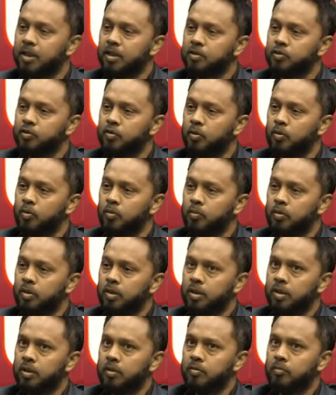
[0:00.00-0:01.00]
So,
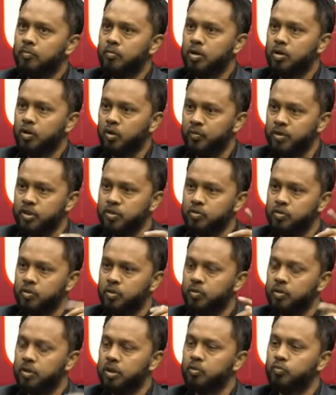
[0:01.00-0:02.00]
what kind of issues do
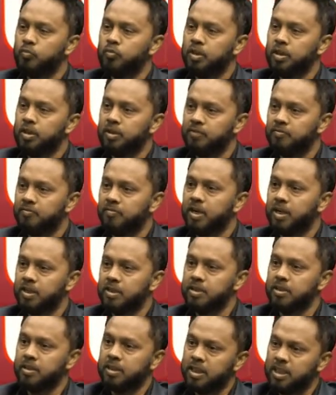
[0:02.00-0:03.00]
you think we
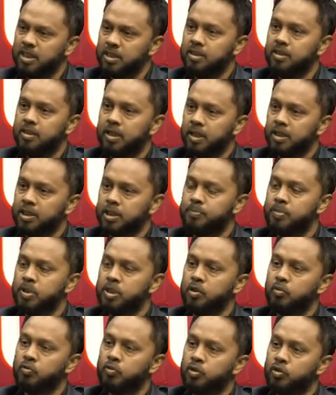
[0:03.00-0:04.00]
face in the Eid day,
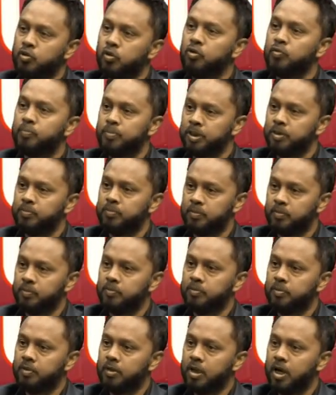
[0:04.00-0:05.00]
especially with the young people
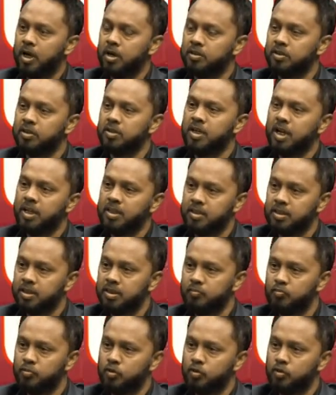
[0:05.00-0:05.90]
under 19?